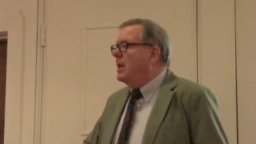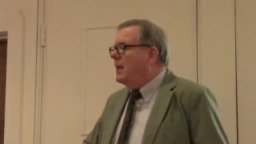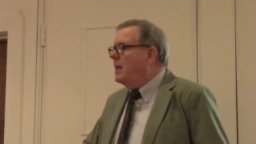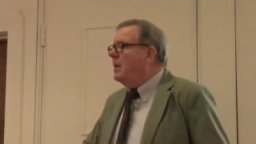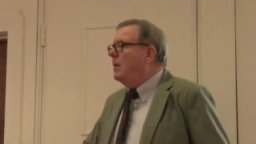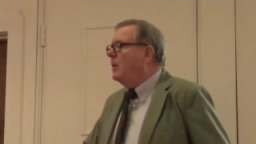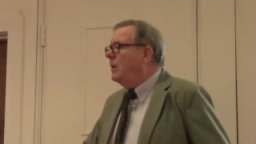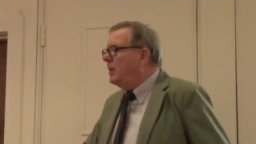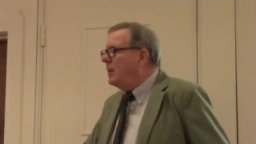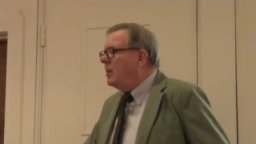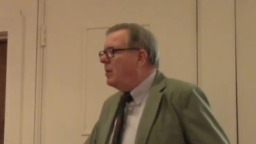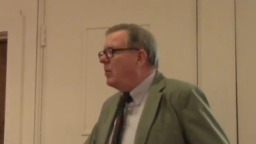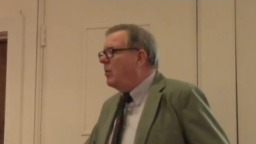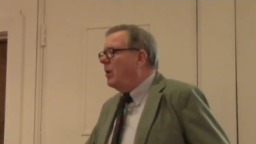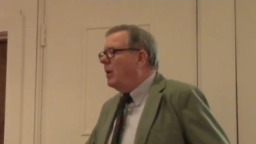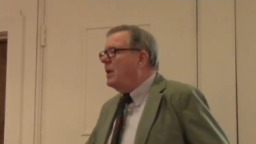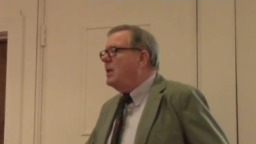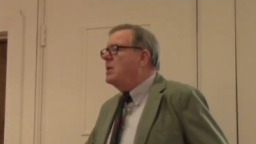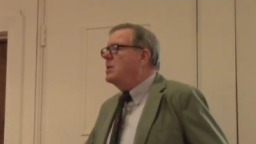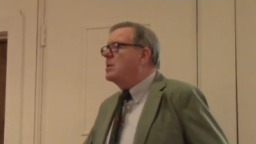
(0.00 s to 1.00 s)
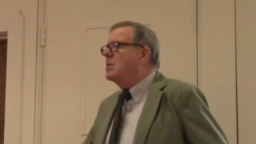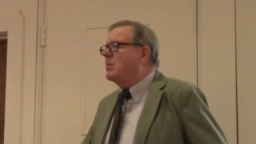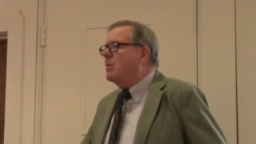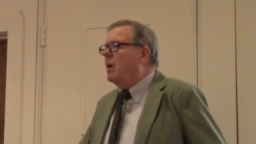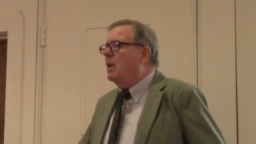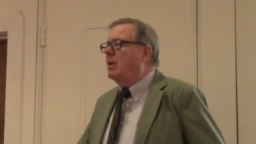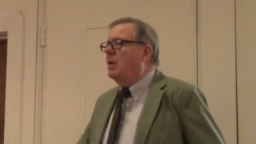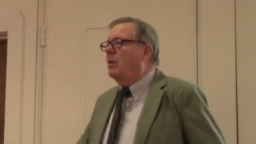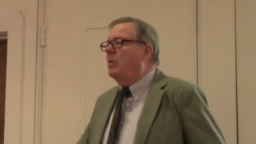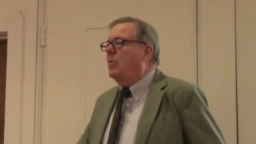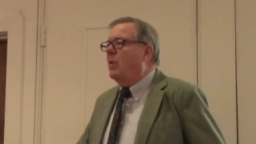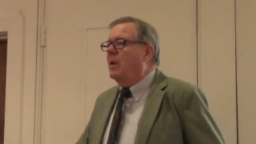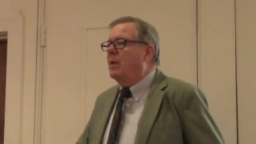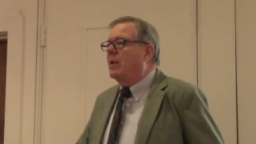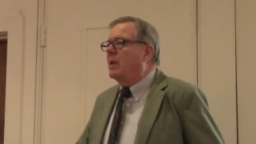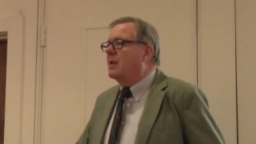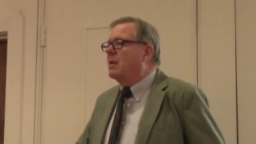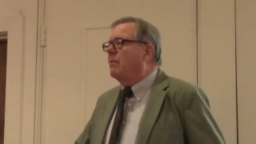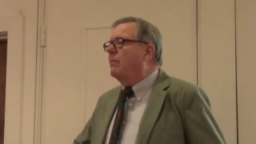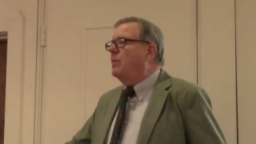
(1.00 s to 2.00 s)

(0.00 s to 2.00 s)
He literally struggled with it.